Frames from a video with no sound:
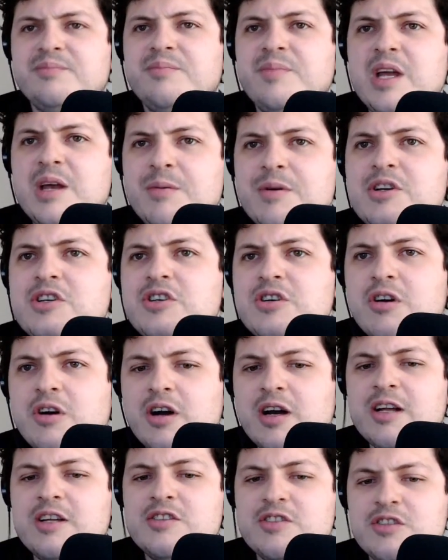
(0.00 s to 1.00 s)
immature
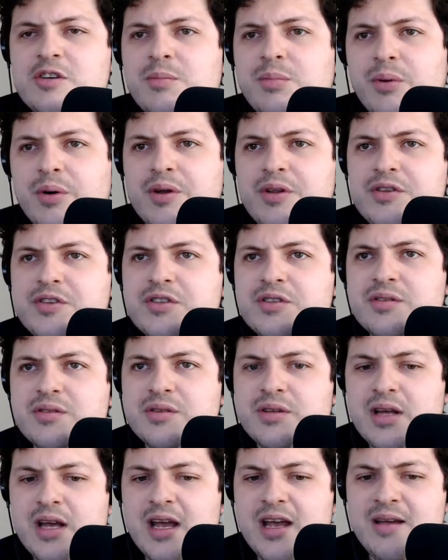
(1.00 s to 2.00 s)
exuberance,
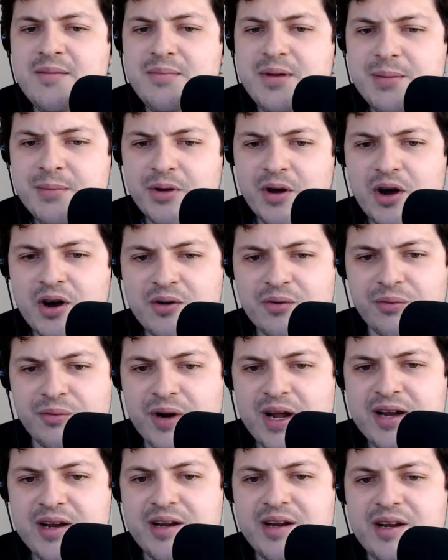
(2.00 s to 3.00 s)
and people aren't
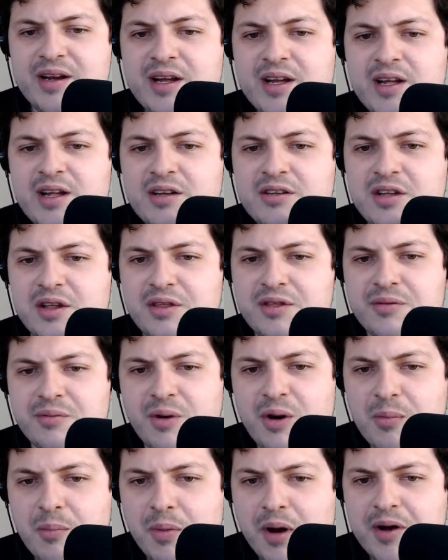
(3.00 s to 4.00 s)
ready to
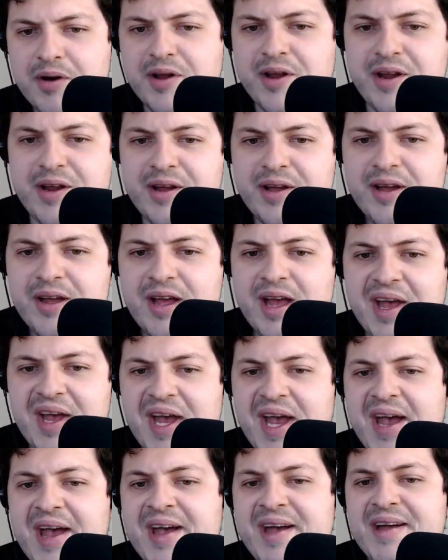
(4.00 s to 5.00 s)
throw money
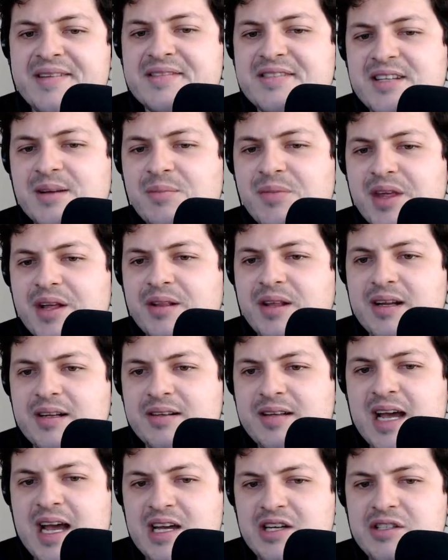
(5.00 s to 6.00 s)
at something like
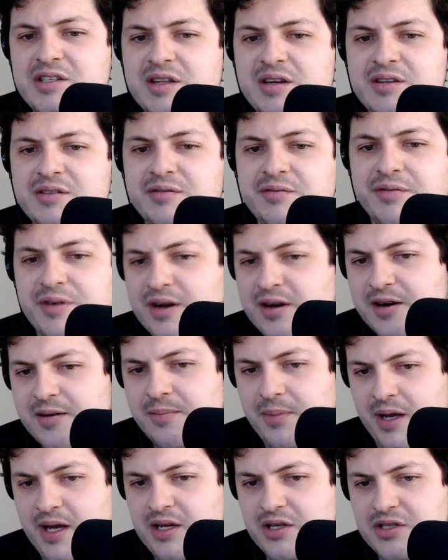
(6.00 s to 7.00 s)
Dash that is very
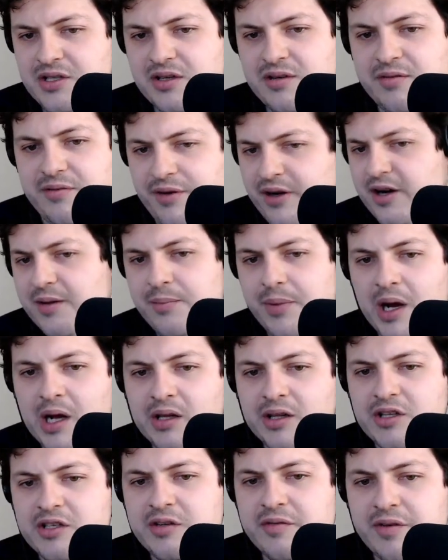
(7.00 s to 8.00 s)
patient, very
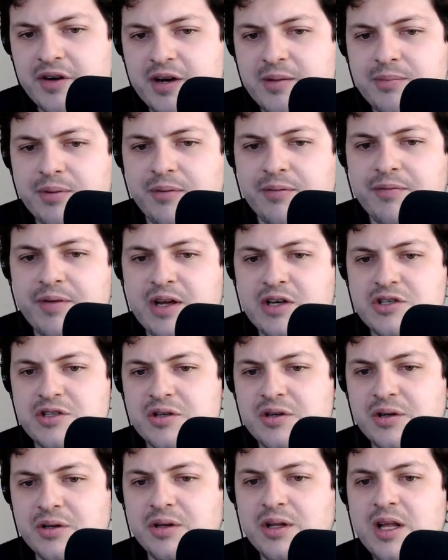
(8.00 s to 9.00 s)
polished, very
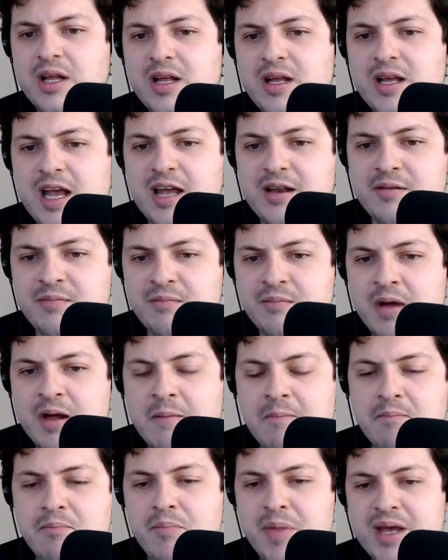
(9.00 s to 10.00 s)
professional, and
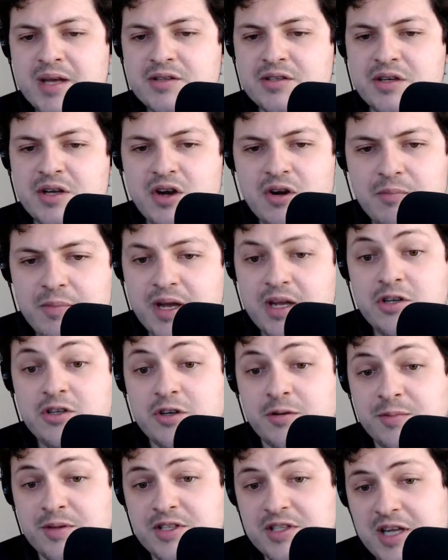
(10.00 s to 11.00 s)
makes no major
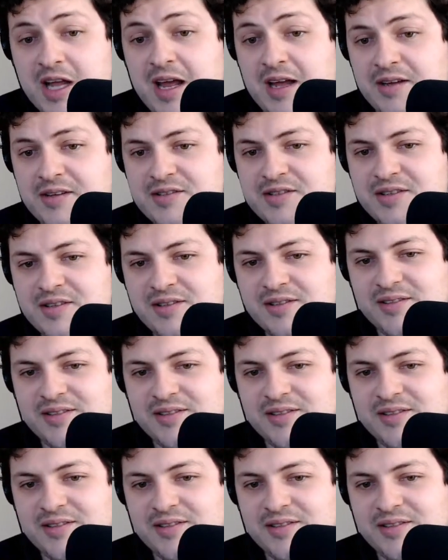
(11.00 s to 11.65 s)
mistakes.